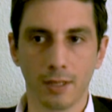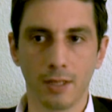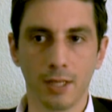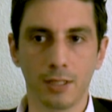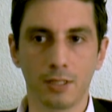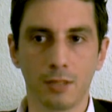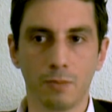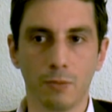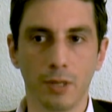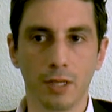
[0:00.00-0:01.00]
that
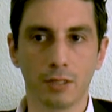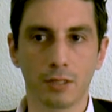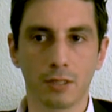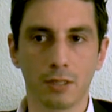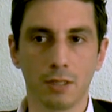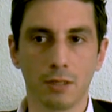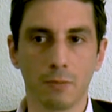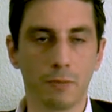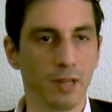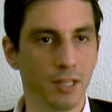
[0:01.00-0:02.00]
brings
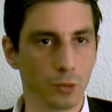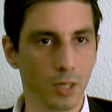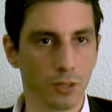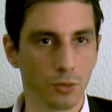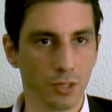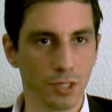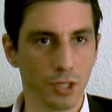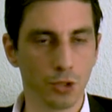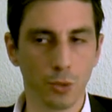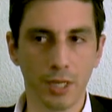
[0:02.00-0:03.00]
uh, Venezuela to this
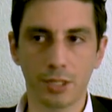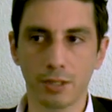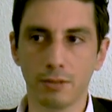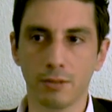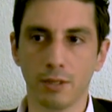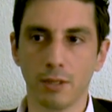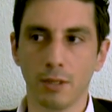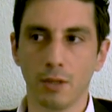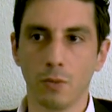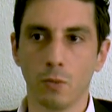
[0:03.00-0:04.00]
situation,
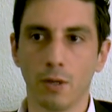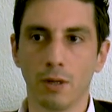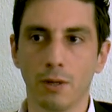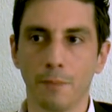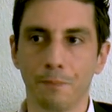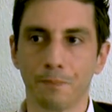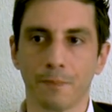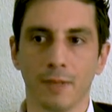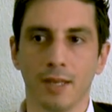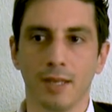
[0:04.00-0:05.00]
well,
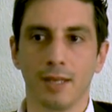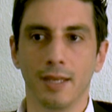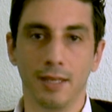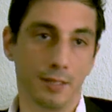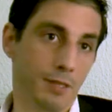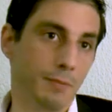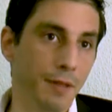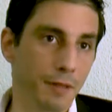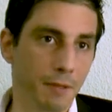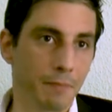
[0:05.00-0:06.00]
it's a
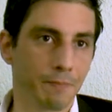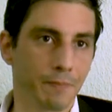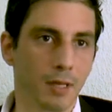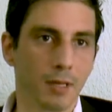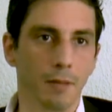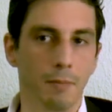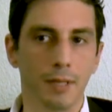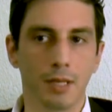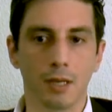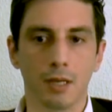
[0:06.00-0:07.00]
myth
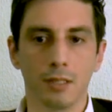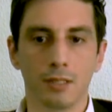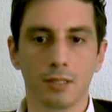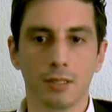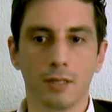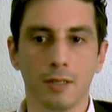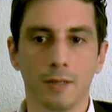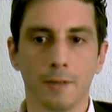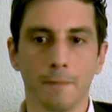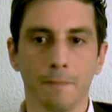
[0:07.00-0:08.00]
because
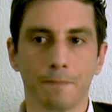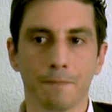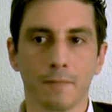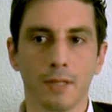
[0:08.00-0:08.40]
um,